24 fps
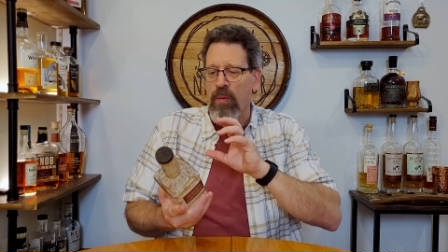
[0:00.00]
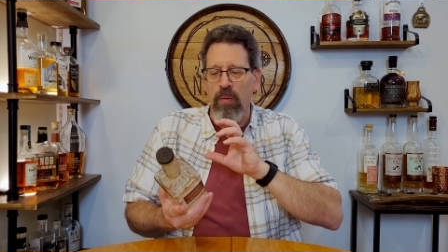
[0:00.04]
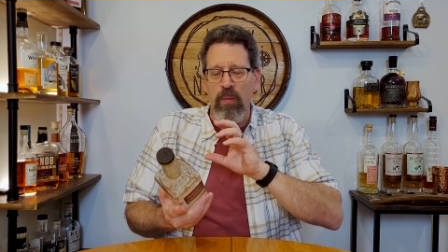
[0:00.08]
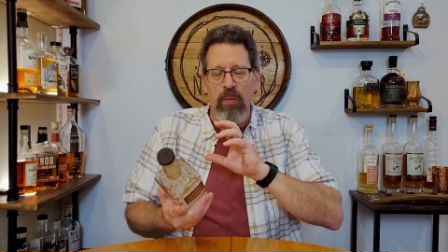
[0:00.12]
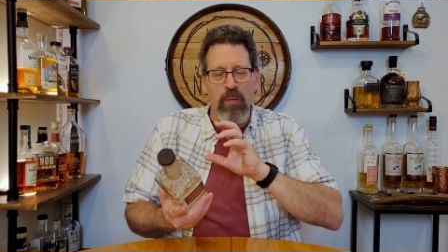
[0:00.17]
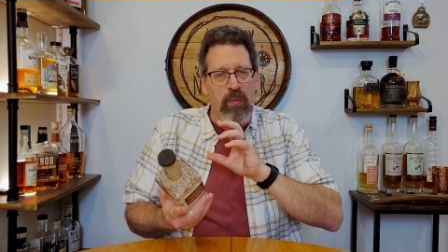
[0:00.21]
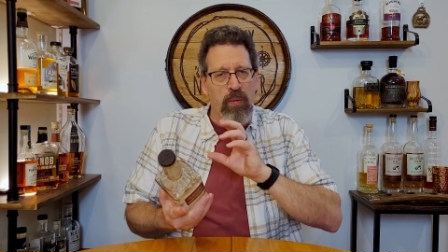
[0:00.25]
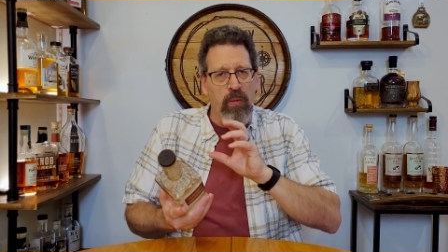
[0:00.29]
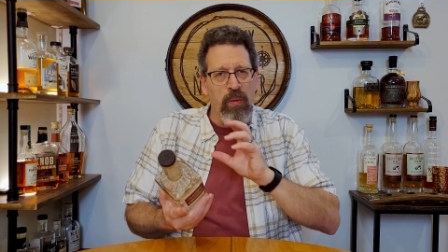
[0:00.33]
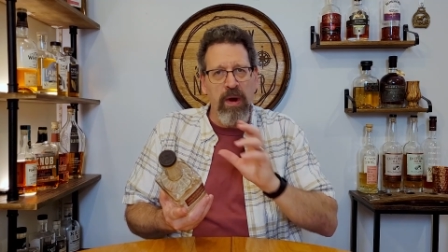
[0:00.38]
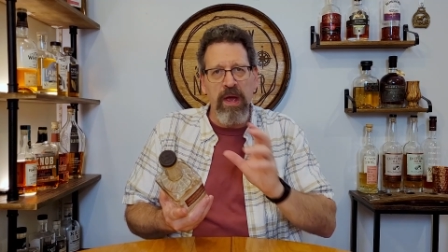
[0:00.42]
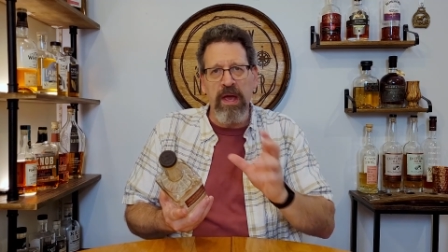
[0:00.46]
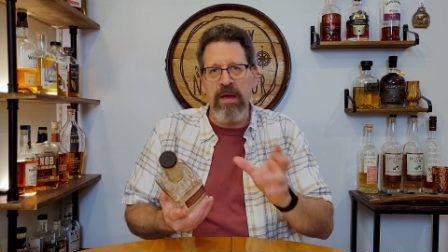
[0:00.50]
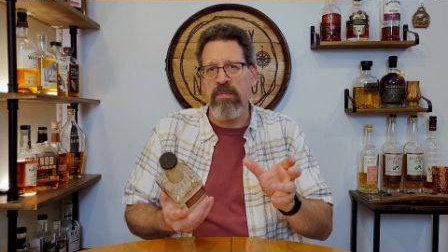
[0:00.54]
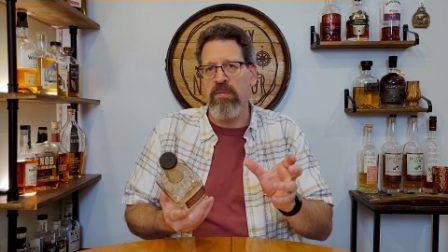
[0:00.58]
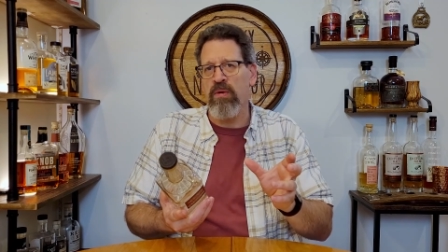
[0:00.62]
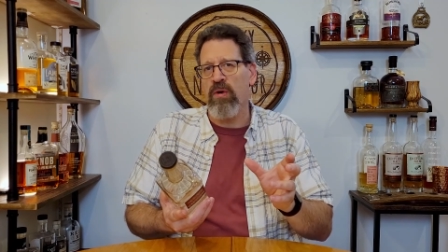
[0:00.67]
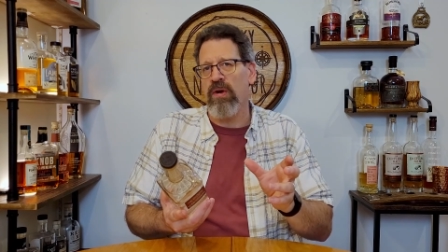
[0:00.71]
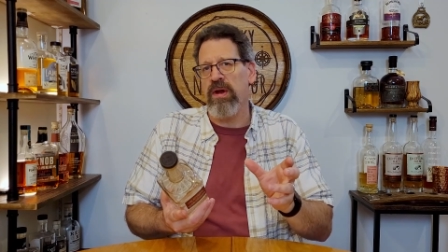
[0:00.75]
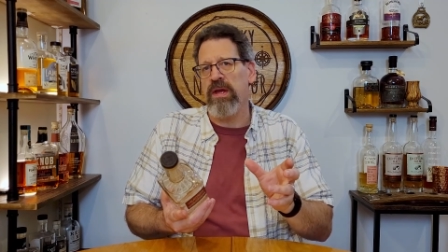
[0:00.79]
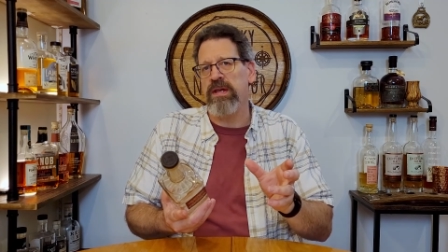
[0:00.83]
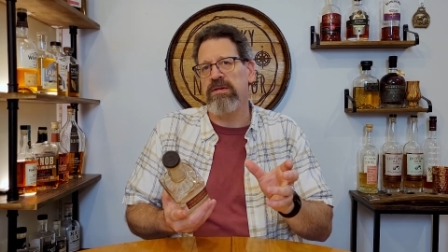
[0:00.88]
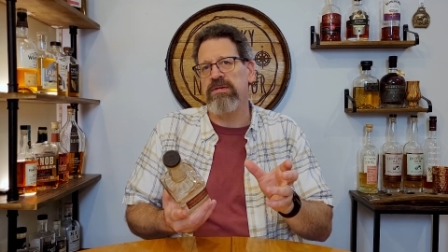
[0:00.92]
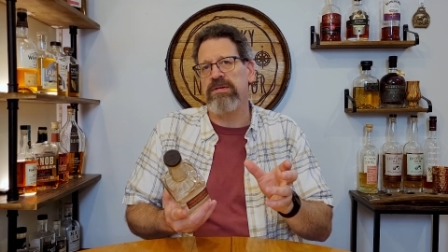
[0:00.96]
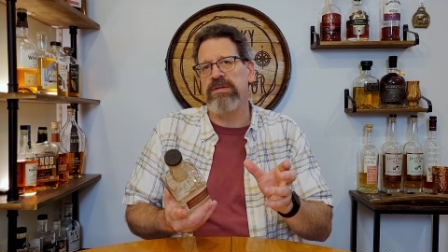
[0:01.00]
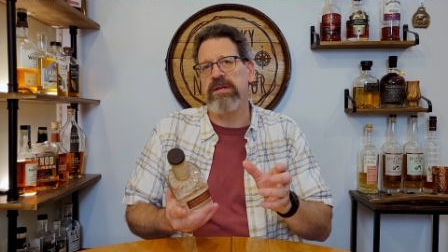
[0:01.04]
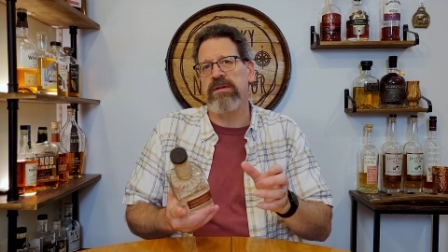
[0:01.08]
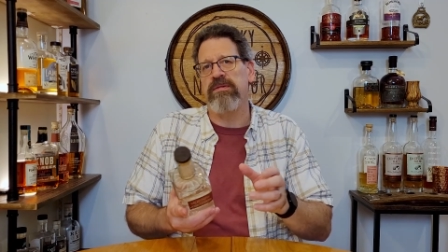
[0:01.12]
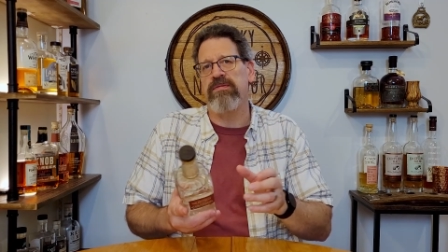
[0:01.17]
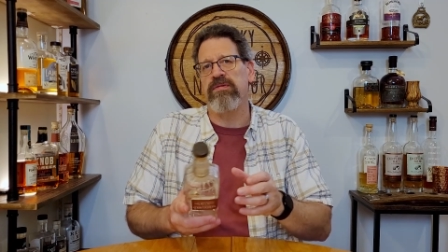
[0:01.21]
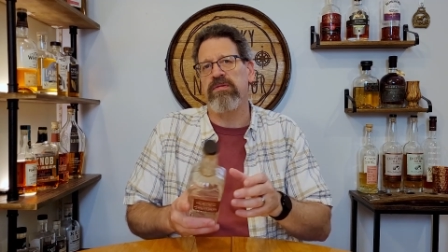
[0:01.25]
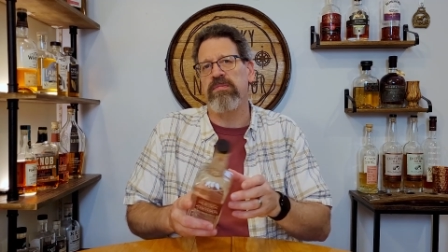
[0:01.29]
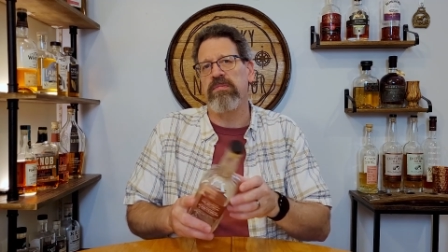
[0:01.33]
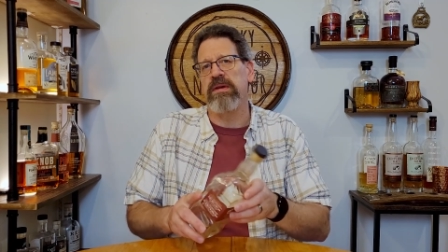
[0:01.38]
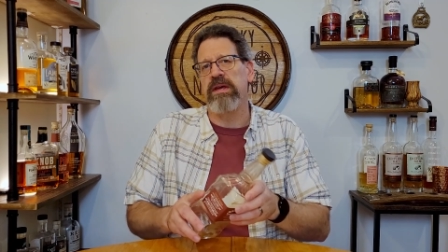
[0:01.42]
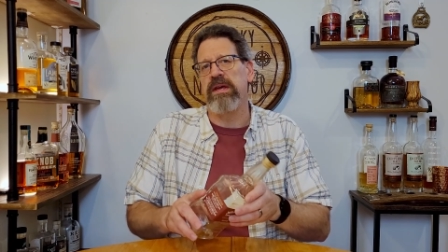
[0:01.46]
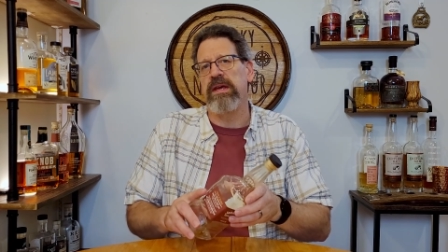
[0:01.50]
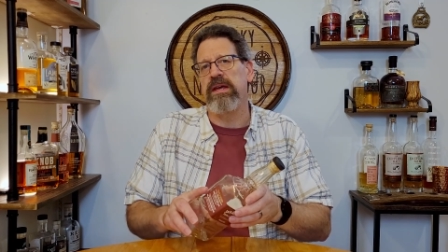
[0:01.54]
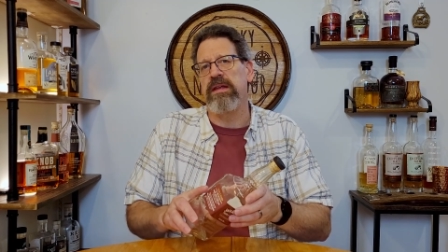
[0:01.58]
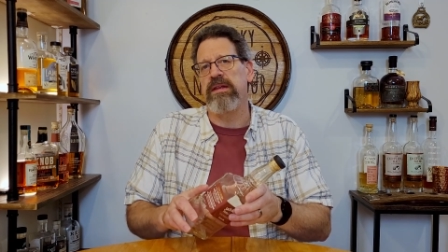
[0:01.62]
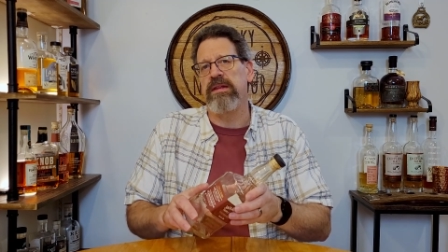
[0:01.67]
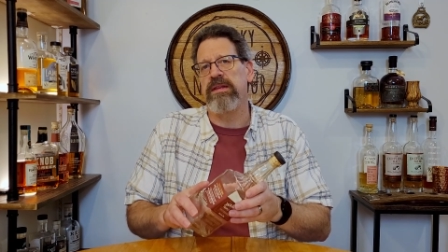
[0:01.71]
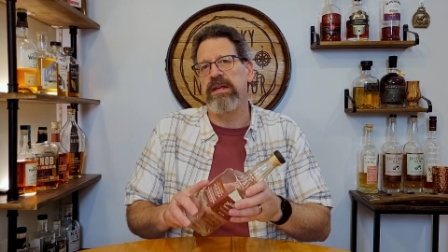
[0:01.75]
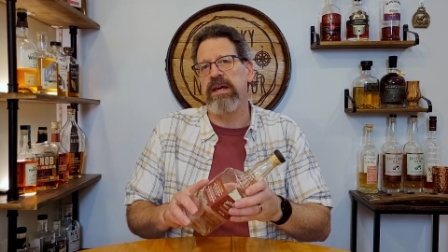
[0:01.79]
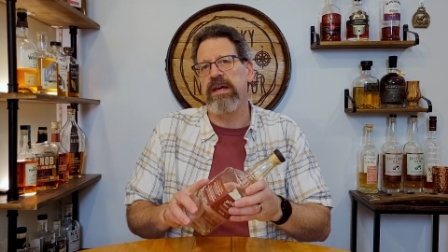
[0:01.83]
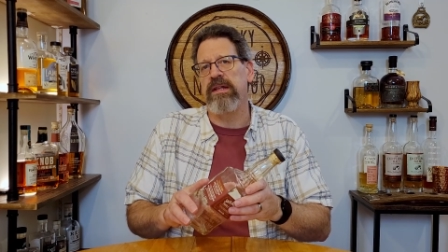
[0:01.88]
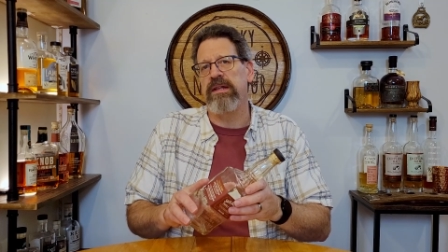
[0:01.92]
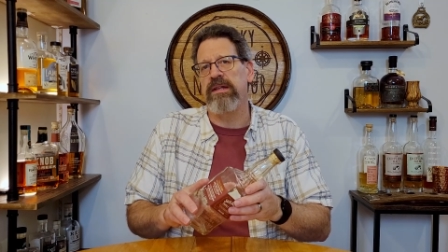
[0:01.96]
way more interesting for me
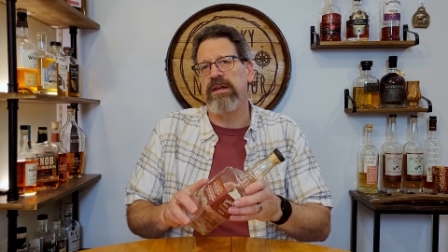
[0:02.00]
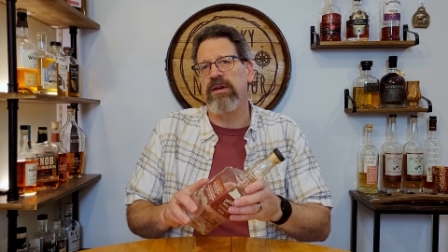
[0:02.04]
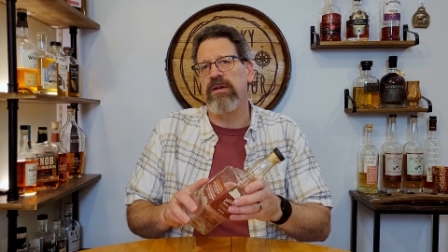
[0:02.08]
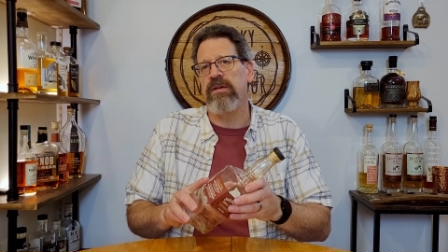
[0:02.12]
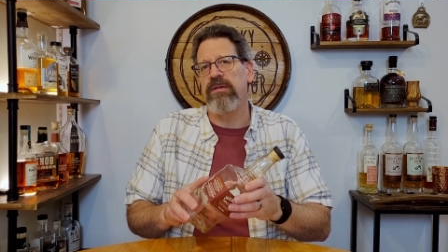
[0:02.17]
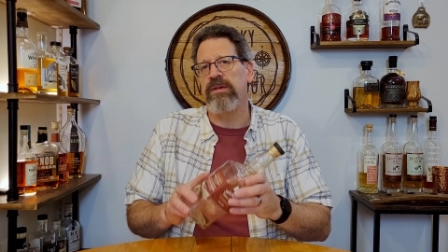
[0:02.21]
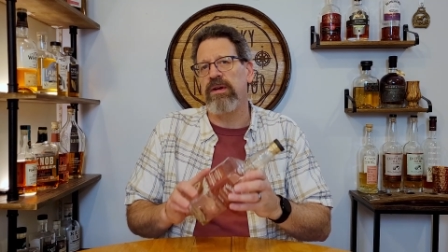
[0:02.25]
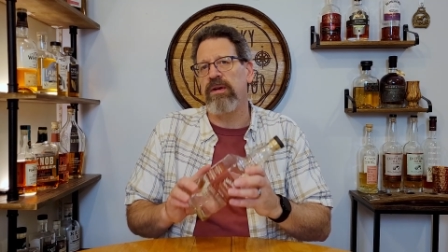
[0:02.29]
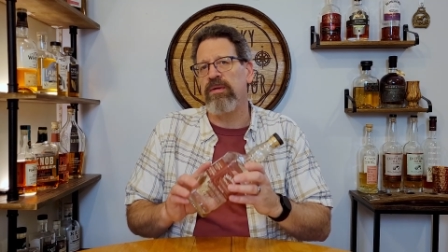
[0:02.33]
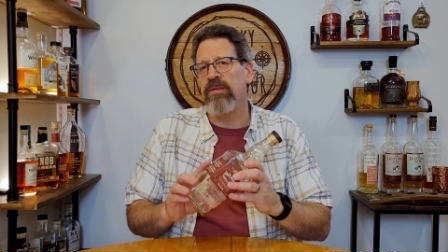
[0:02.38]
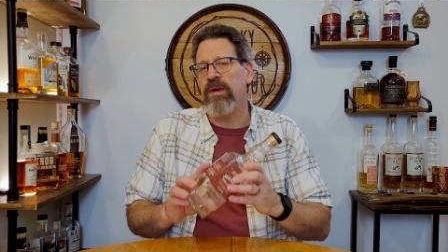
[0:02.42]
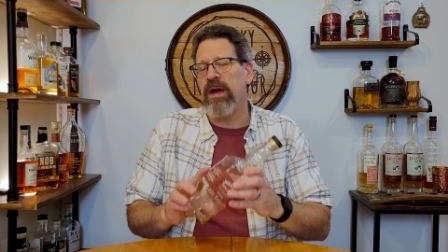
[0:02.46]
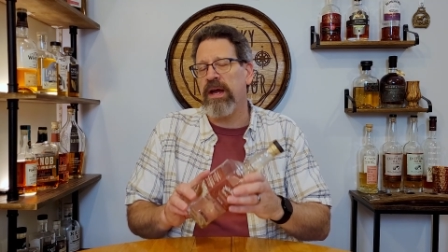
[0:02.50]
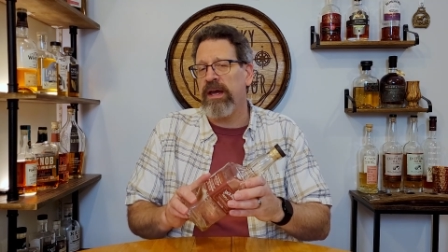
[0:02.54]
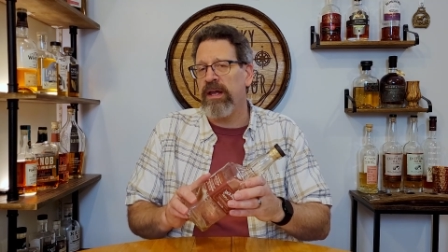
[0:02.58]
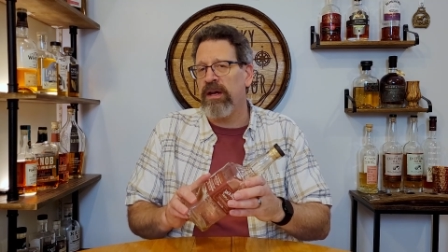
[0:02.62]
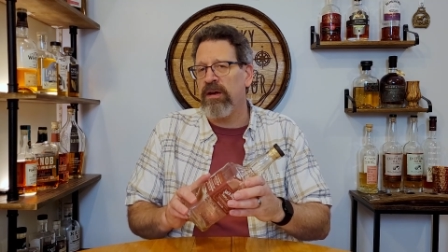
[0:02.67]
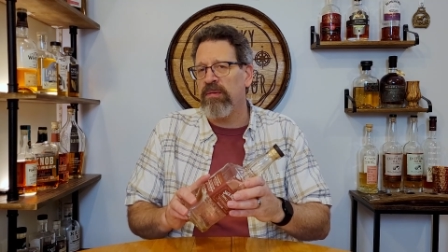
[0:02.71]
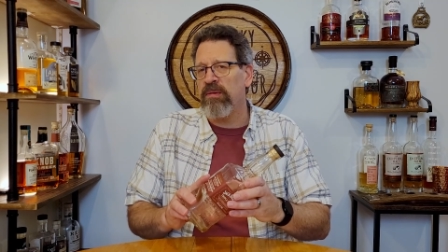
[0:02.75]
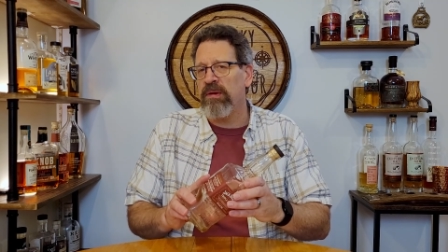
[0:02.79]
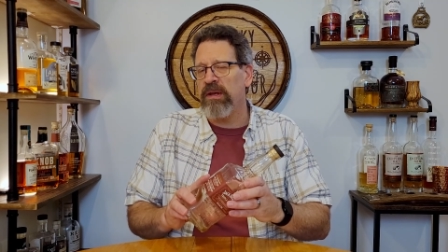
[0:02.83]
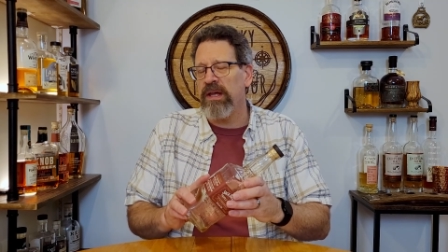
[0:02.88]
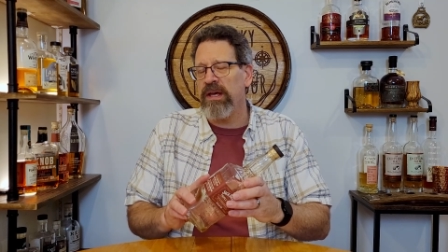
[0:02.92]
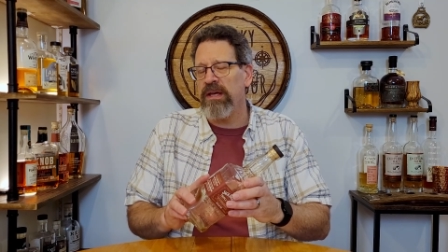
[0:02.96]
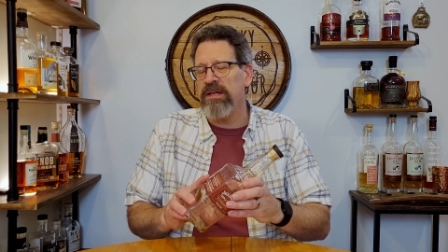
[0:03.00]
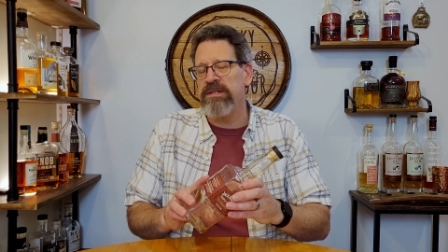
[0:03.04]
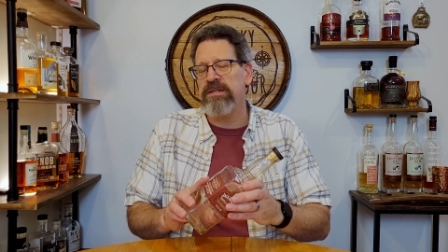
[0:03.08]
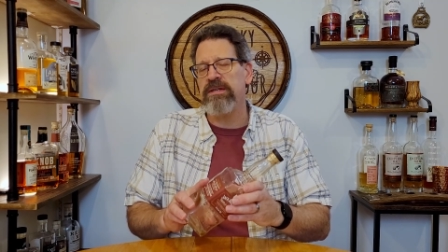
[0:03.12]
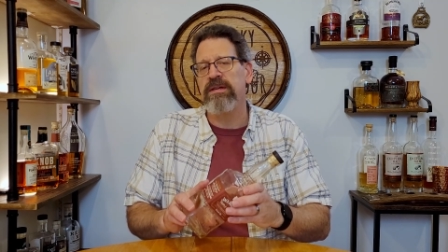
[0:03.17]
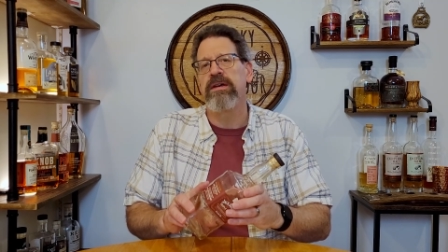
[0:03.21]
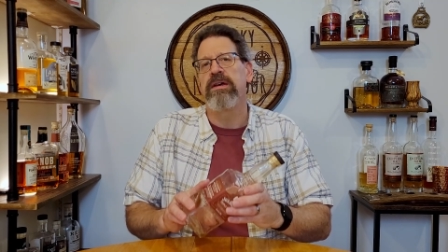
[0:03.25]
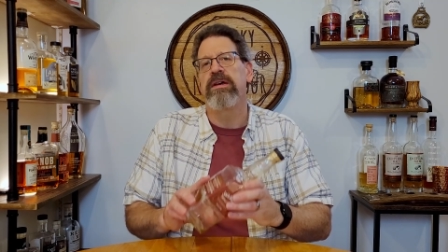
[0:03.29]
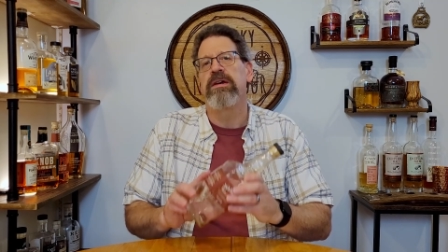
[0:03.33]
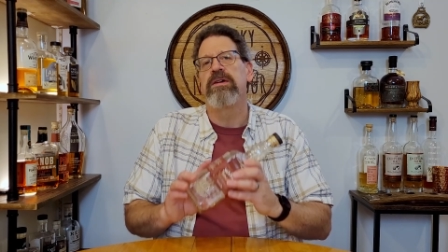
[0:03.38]
than their, their regular release.